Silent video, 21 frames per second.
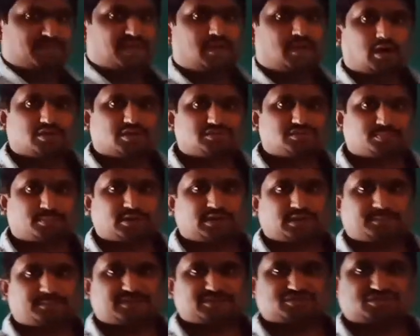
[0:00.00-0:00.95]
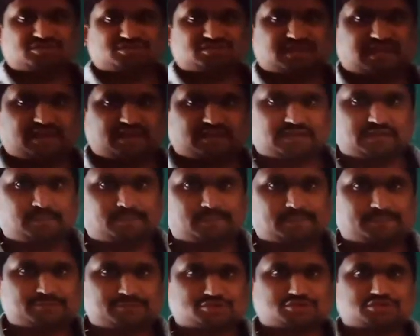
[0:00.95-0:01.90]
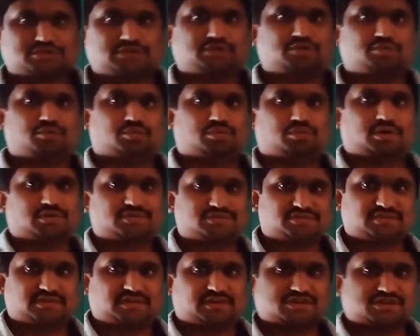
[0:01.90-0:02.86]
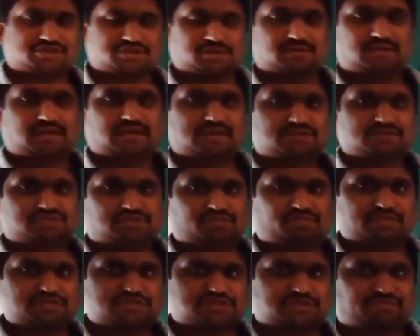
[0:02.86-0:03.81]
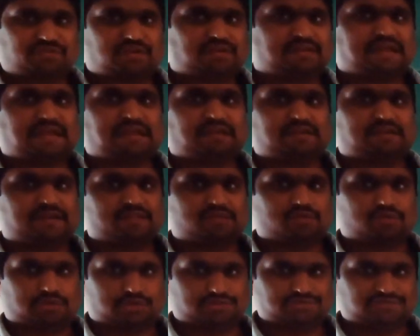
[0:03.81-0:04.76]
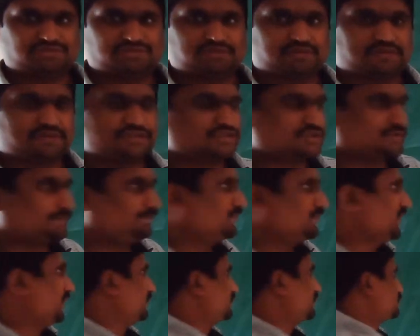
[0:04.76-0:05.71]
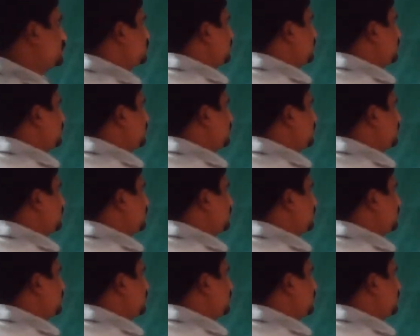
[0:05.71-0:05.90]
Osmotic pressure is directly proportional to concentration. So first of all, calculate the concentration. So they